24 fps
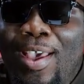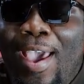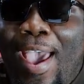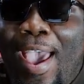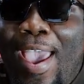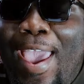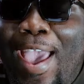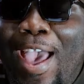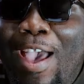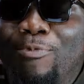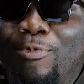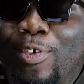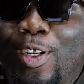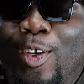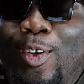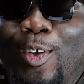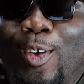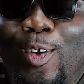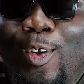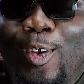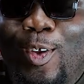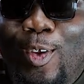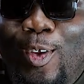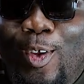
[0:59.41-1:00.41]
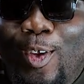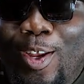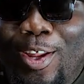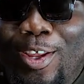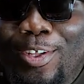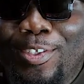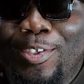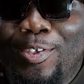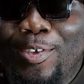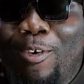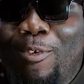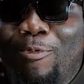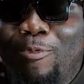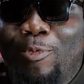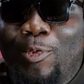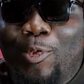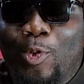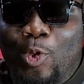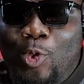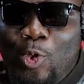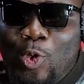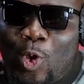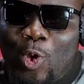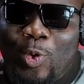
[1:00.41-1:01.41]
I have a lot of
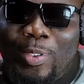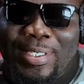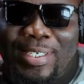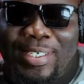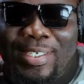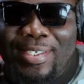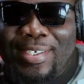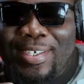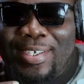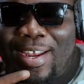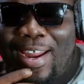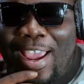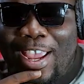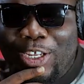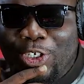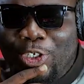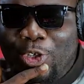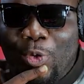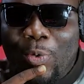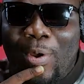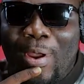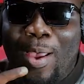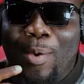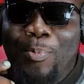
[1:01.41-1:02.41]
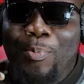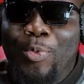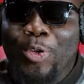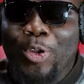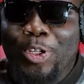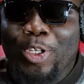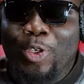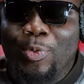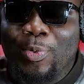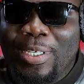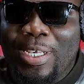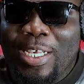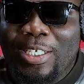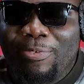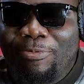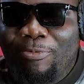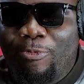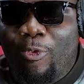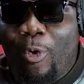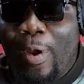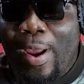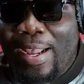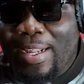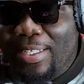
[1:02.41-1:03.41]
sources in Nigeria, producers,
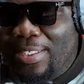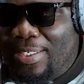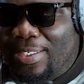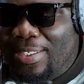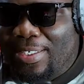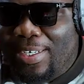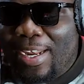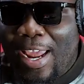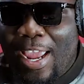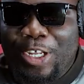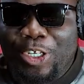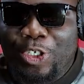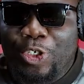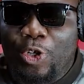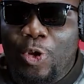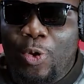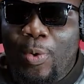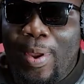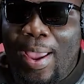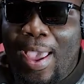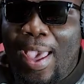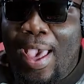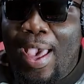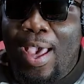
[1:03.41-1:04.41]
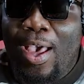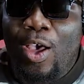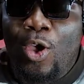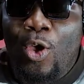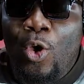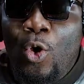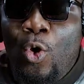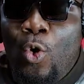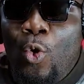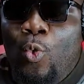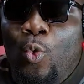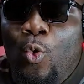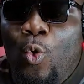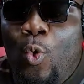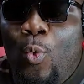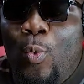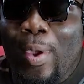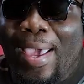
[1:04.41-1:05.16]
friends in Nigeria who we